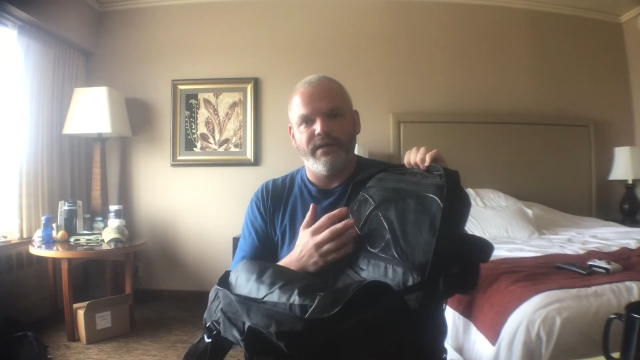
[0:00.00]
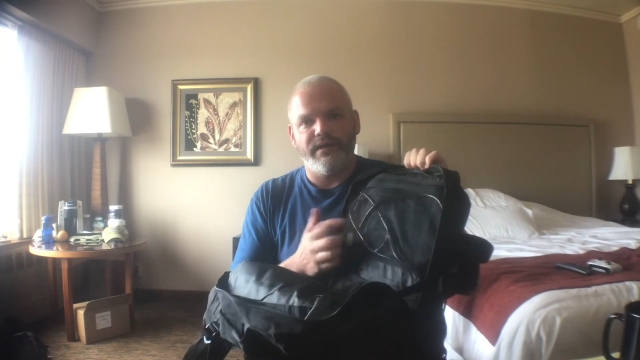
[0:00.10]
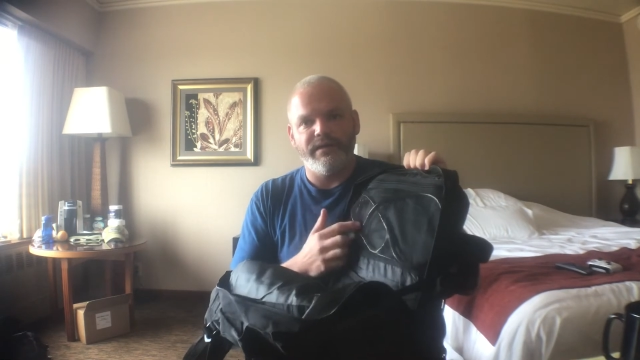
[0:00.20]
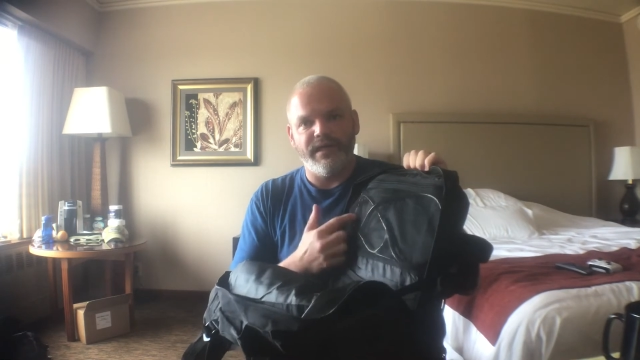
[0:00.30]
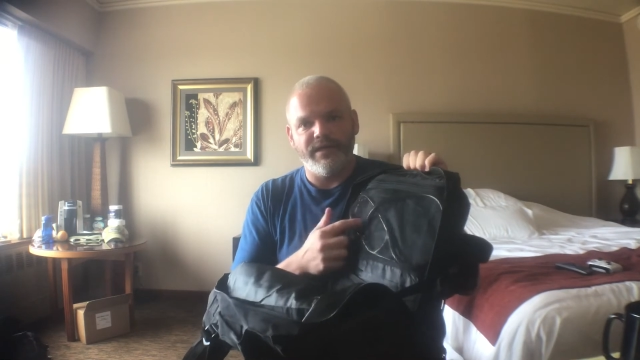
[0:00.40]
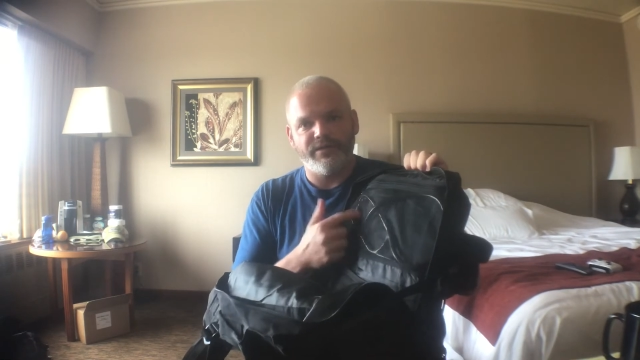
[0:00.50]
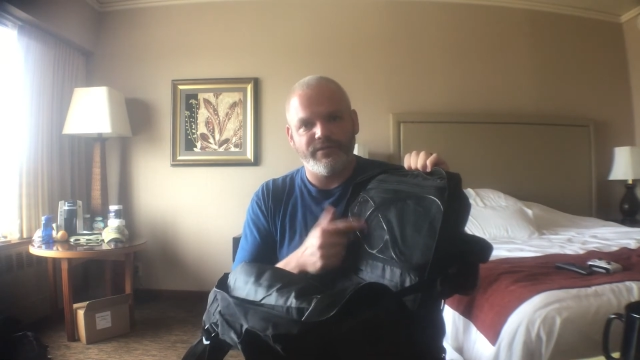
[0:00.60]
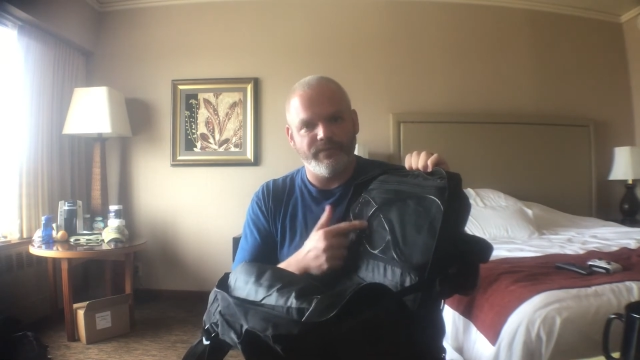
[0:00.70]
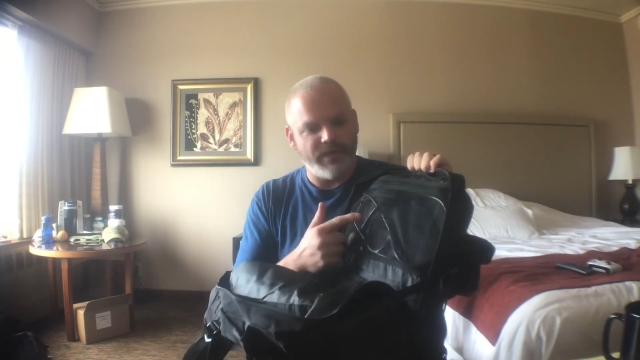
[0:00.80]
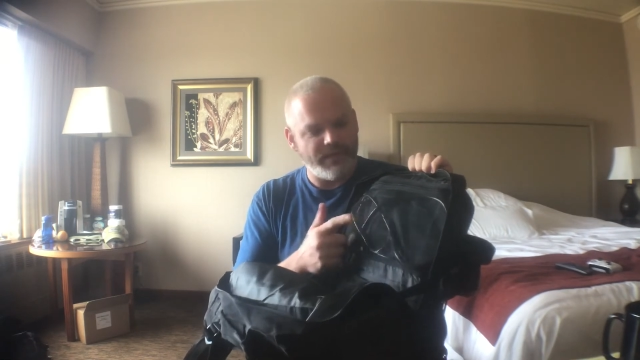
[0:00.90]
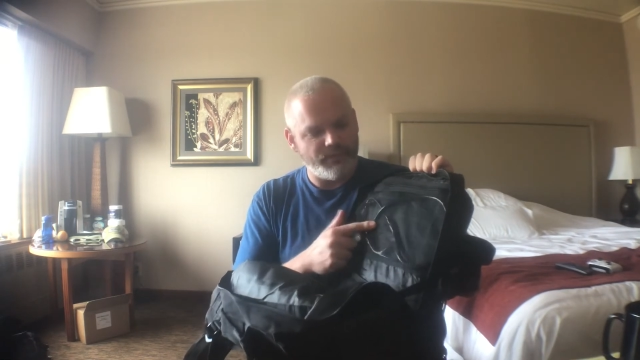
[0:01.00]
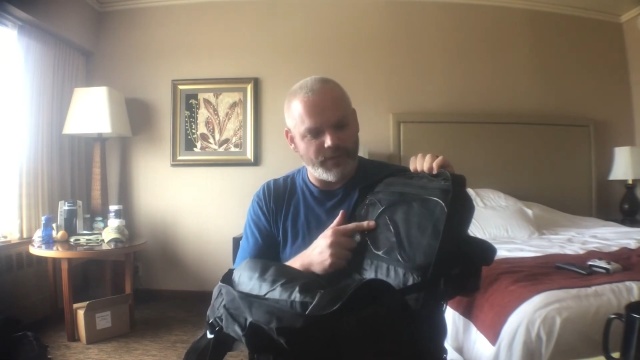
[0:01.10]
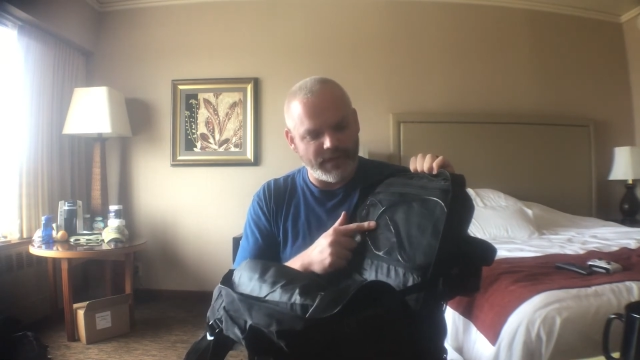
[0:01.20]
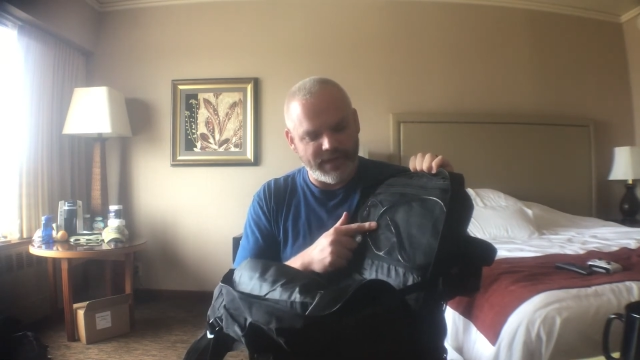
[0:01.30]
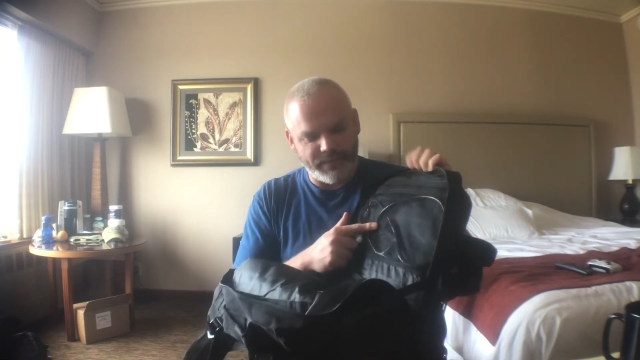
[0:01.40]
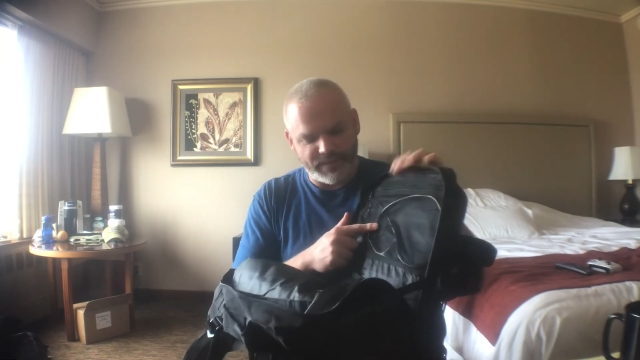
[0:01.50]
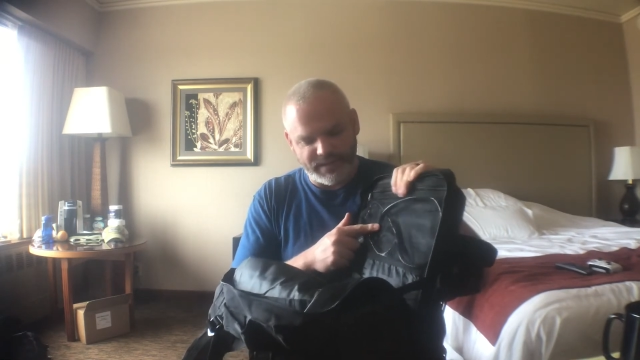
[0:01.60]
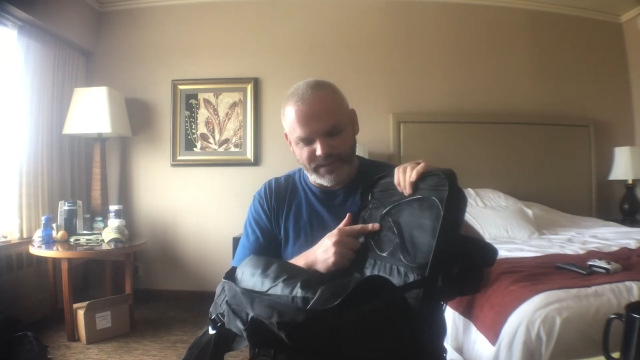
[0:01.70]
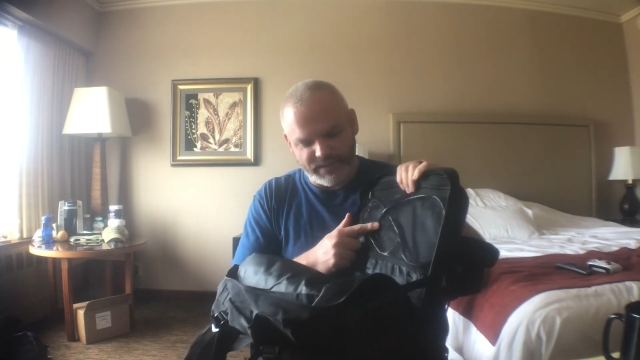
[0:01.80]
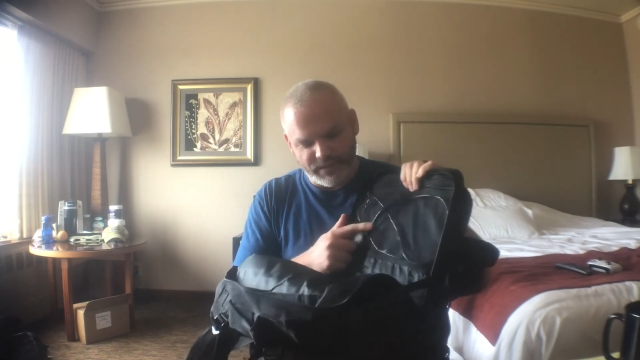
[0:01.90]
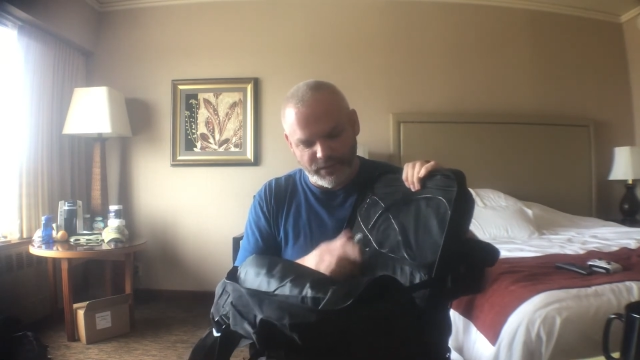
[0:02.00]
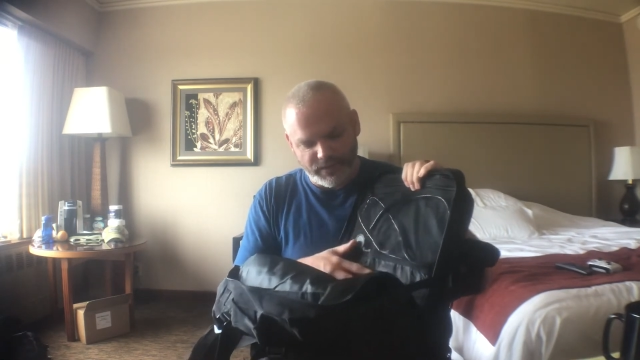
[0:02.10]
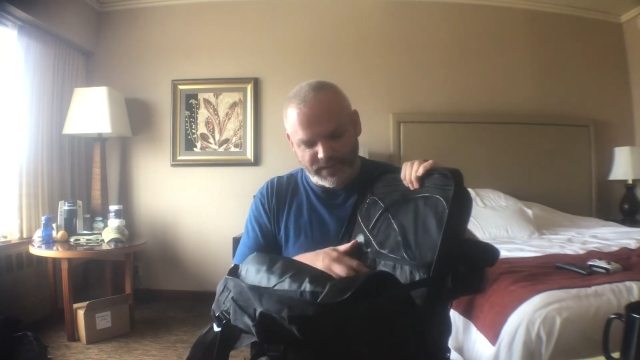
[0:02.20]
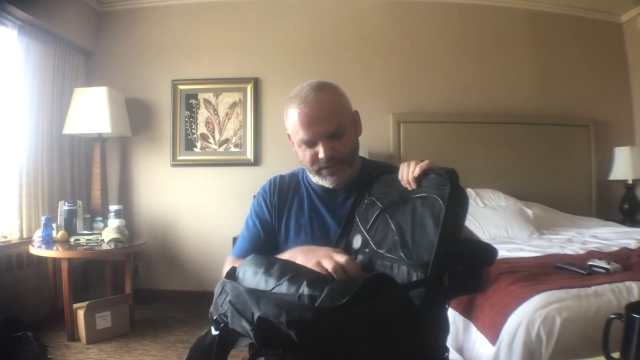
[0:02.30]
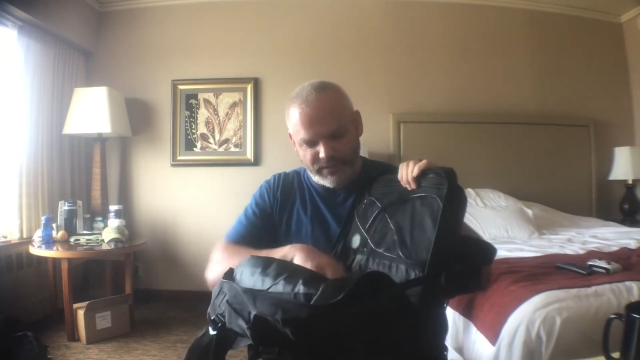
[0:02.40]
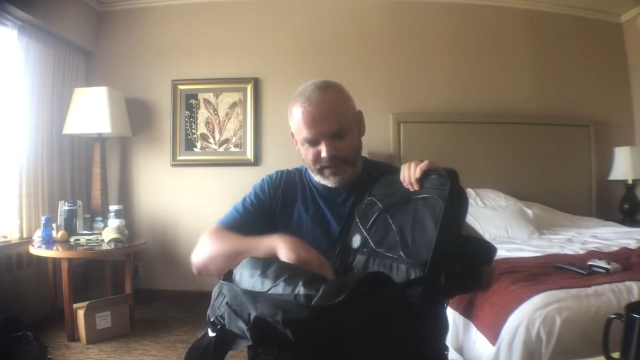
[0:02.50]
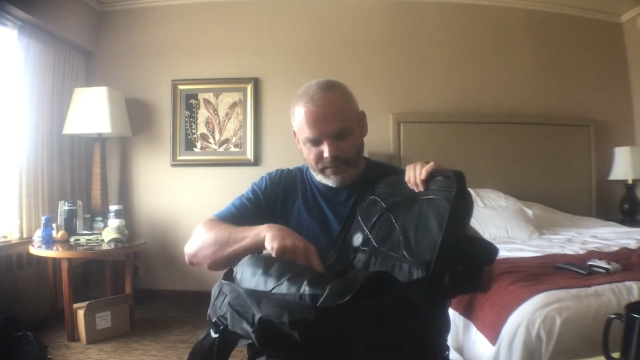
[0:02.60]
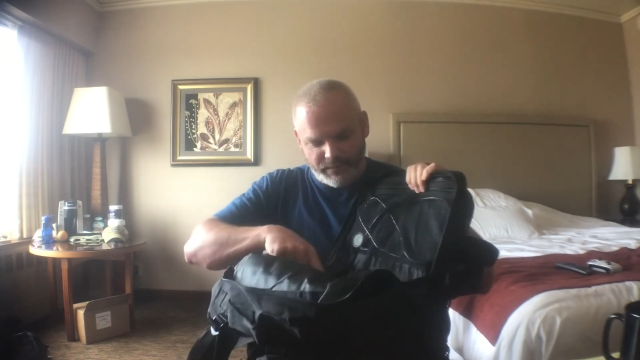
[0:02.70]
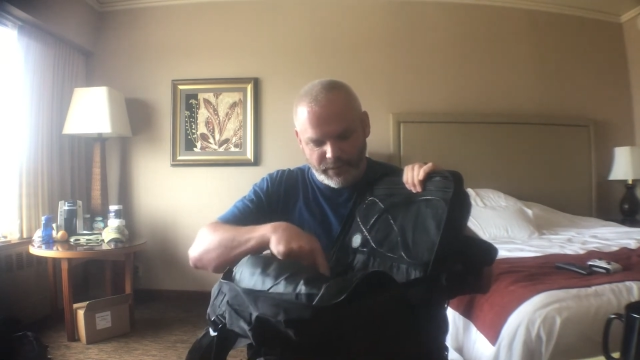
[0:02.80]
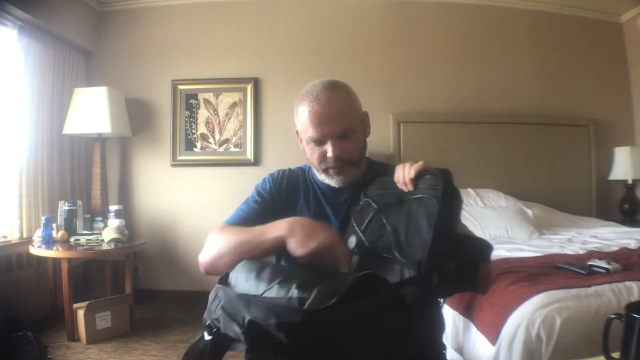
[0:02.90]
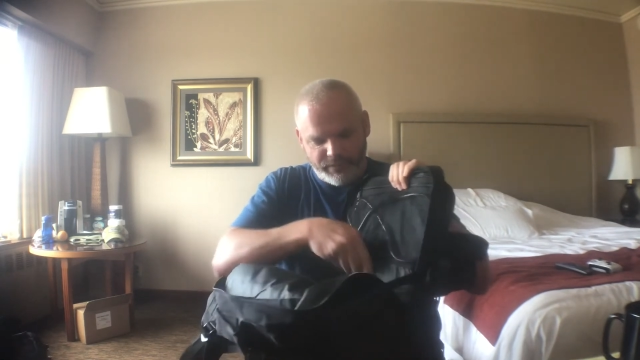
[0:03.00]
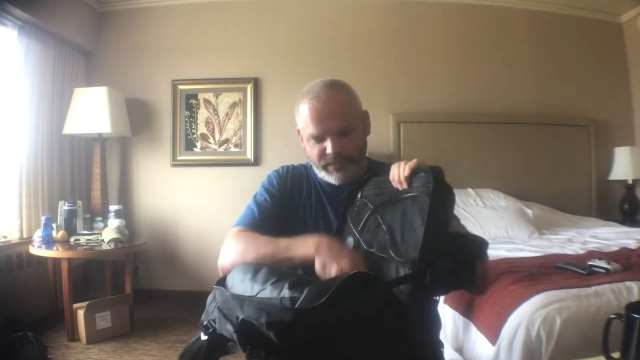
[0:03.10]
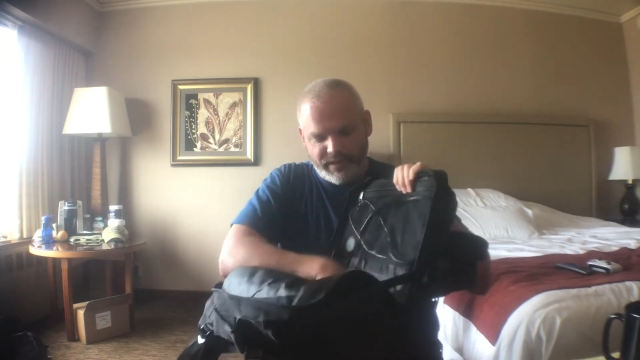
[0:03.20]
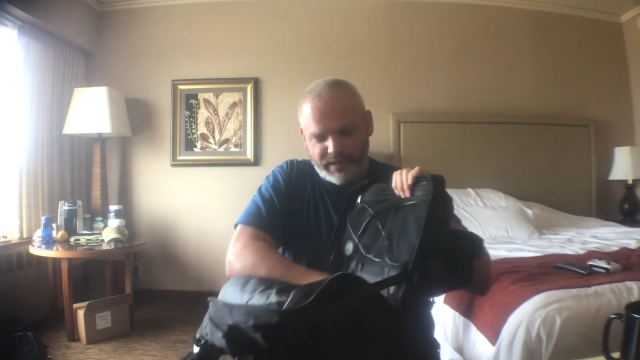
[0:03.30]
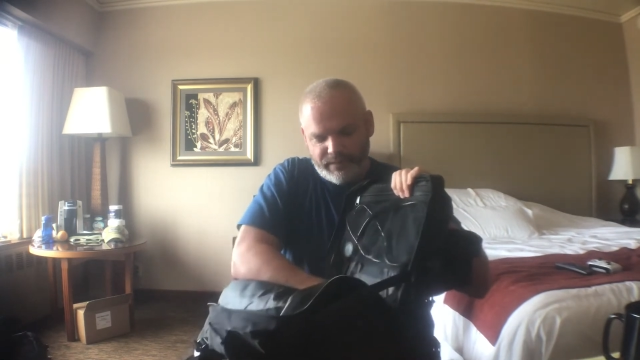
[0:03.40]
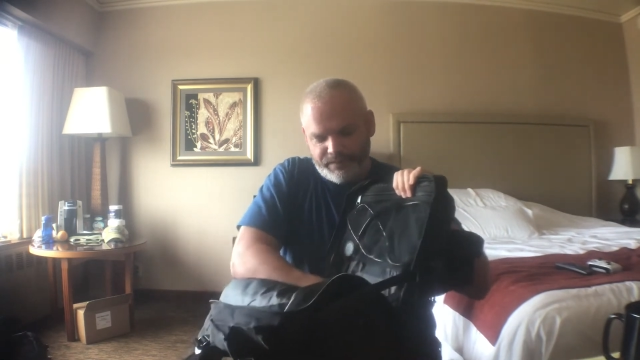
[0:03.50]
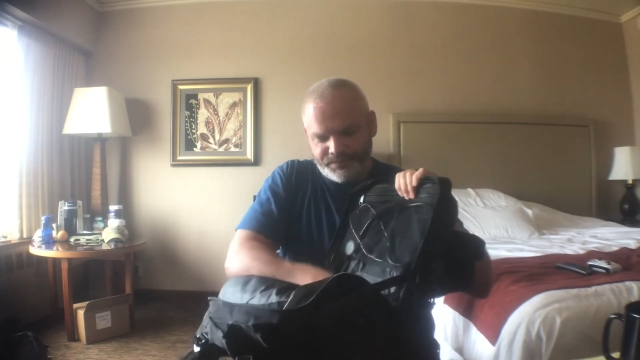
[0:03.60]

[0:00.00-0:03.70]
mesh mat where I kept my stethoscope because I don't like parting with it.